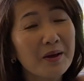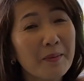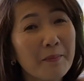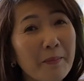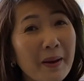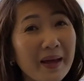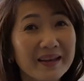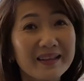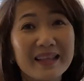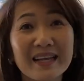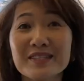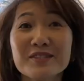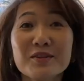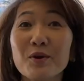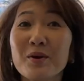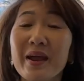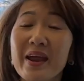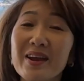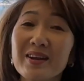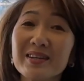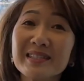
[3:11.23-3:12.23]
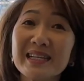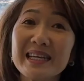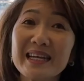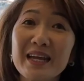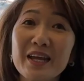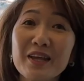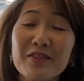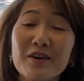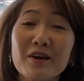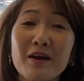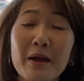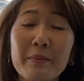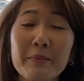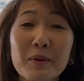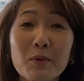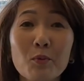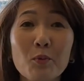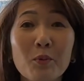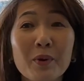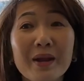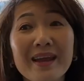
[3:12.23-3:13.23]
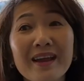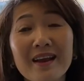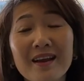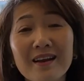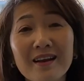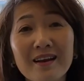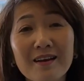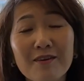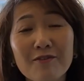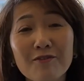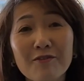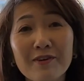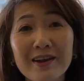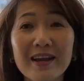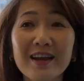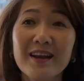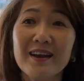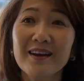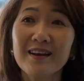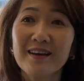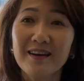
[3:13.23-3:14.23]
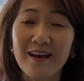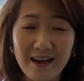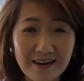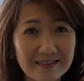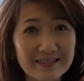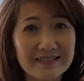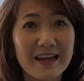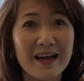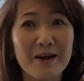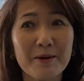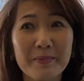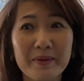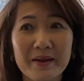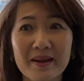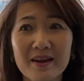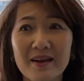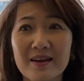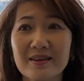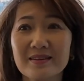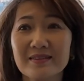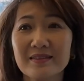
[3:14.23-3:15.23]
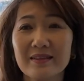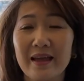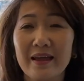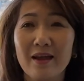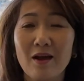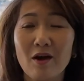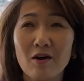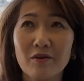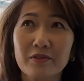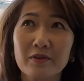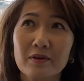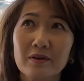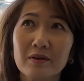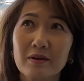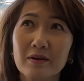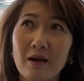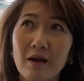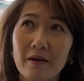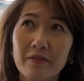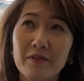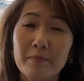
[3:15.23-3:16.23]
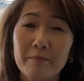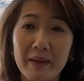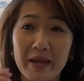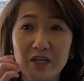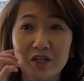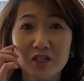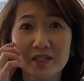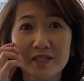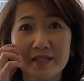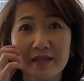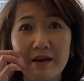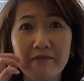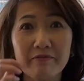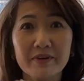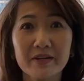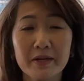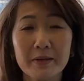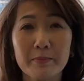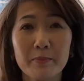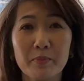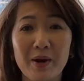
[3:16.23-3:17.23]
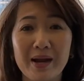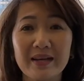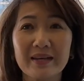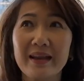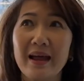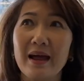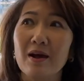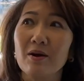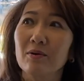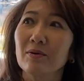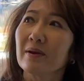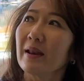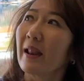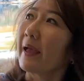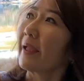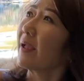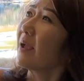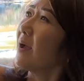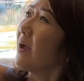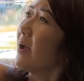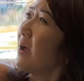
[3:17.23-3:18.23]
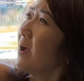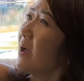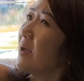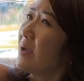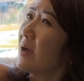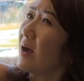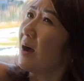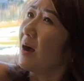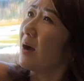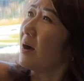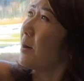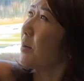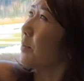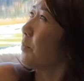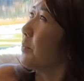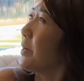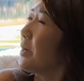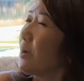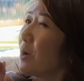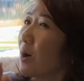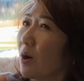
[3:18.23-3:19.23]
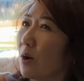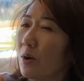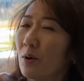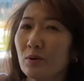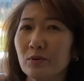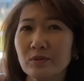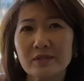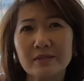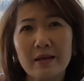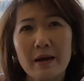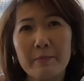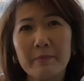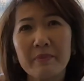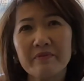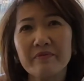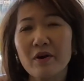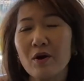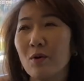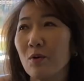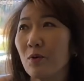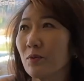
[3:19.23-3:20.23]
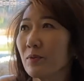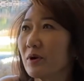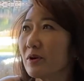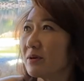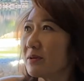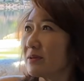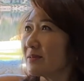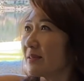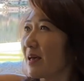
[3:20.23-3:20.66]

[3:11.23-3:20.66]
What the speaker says: But there's no guarantee either. I mean, we lucked out because like all the other major stuff, it didn't break down. Like we know some of the owners